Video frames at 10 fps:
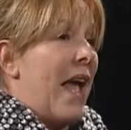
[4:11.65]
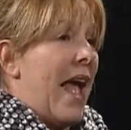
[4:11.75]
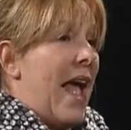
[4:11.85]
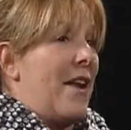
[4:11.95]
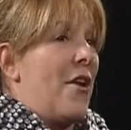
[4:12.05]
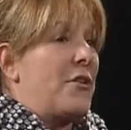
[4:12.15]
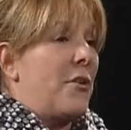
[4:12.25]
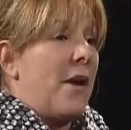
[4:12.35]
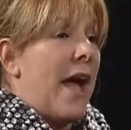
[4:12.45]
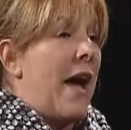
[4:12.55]
and
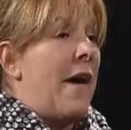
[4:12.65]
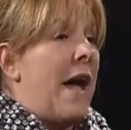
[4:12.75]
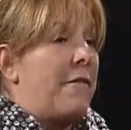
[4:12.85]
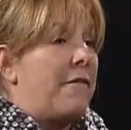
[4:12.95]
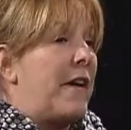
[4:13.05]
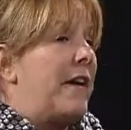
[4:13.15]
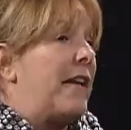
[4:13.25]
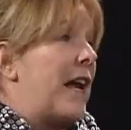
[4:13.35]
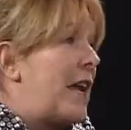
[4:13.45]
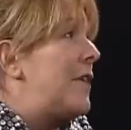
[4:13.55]
also ha- have fun
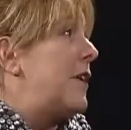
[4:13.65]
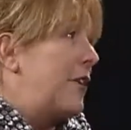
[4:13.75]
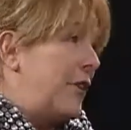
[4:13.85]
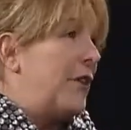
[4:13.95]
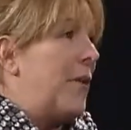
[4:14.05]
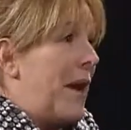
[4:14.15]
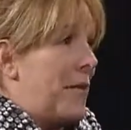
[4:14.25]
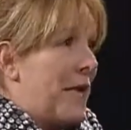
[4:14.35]
in kind of a unique way.